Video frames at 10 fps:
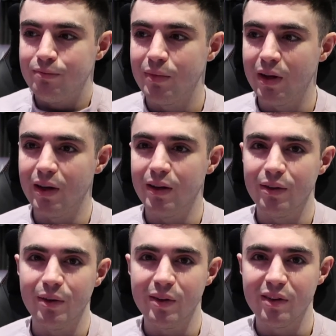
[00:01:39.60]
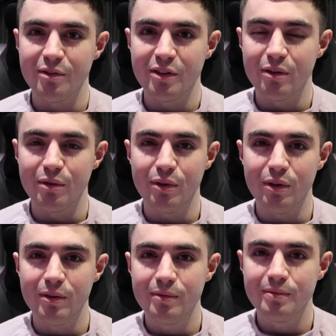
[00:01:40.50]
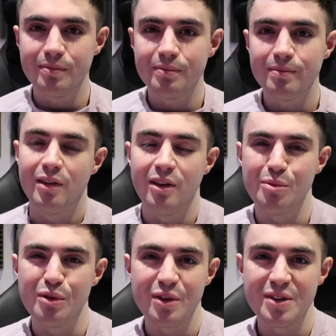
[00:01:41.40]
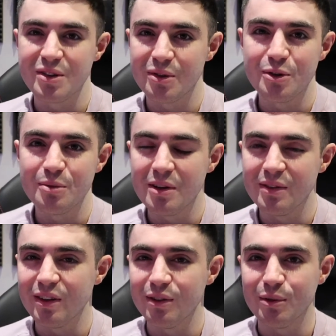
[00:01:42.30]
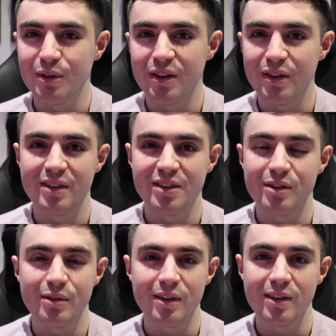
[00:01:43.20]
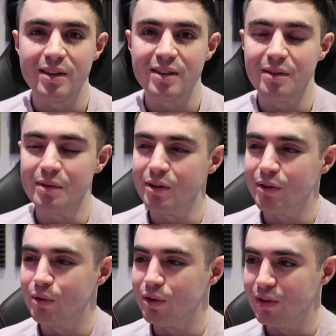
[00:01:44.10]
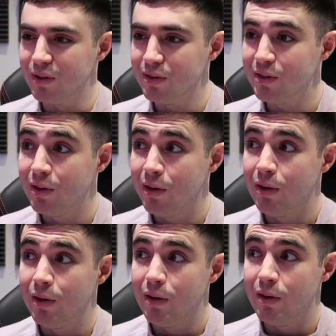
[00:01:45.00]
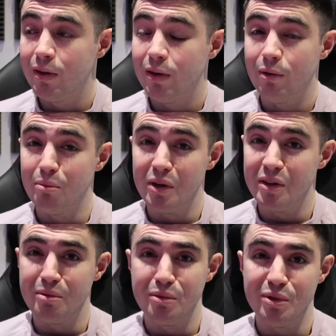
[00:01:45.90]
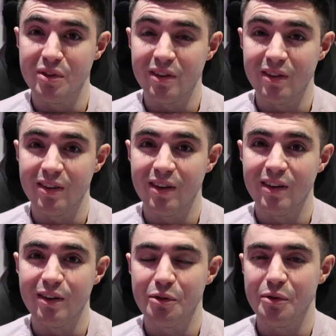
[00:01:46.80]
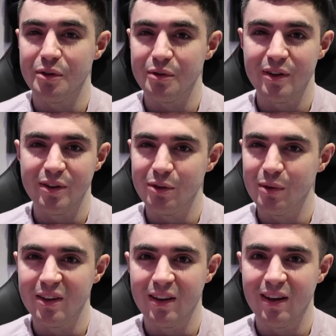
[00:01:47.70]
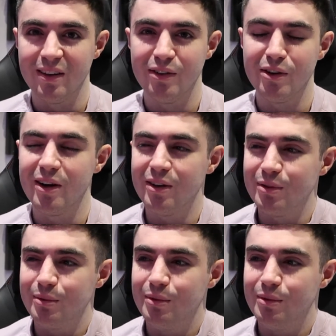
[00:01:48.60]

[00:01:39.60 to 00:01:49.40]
and doing the same stuff you do. In my friendship group, I'm the only one doing stuff like this. I'm the only one that's making music, and if you're in a friend group like that, you know how